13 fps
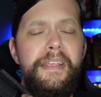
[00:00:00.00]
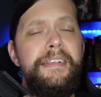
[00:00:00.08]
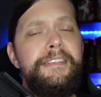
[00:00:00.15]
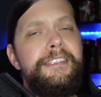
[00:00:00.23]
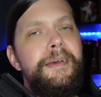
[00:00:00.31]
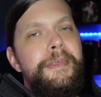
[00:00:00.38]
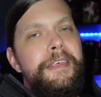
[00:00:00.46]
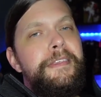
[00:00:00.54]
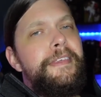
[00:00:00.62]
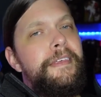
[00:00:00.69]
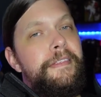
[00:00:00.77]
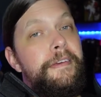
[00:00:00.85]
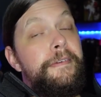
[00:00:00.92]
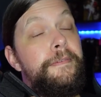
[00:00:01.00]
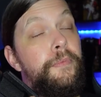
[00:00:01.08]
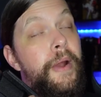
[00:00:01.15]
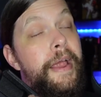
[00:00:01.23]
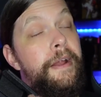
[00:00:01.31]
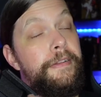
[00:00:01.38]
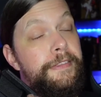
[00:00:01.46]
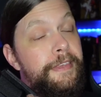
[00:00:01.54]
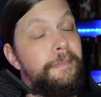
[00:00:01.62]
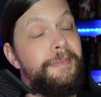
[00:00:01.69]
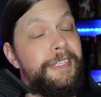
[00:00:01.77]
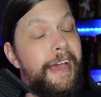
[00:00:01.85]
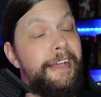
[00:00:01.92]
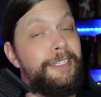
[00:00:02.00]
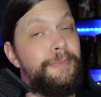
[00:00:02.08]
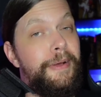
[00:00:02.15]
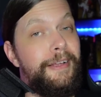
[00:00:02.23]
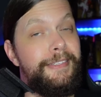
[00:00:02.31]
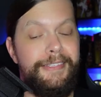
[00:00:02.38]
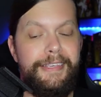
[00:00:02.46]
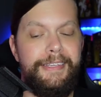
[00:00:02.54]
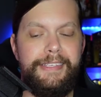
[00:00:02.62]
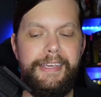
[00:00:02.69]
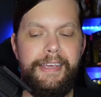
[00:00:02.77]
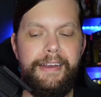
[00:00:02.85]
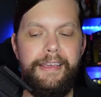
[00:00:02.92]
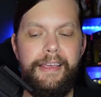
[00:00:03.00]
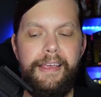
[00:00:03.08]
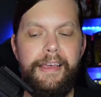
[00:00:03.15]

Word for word: some of the, th- the rare thumbtack spots they did.